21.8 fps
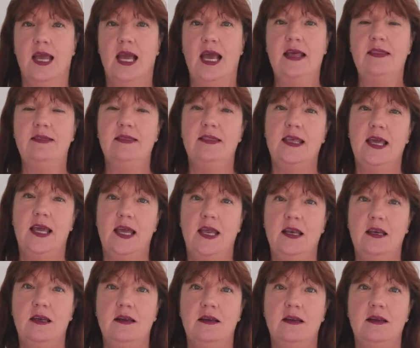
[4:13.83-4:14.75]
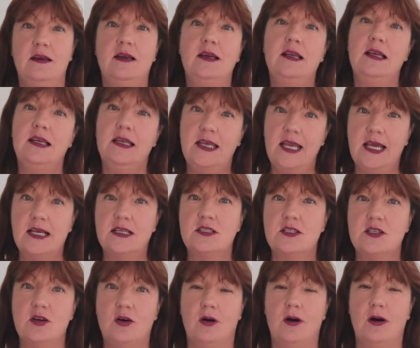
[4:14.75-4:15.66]
And then
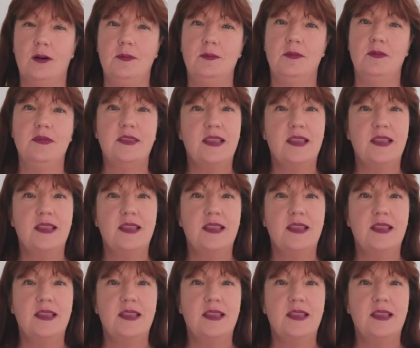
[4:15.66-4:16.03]
next time,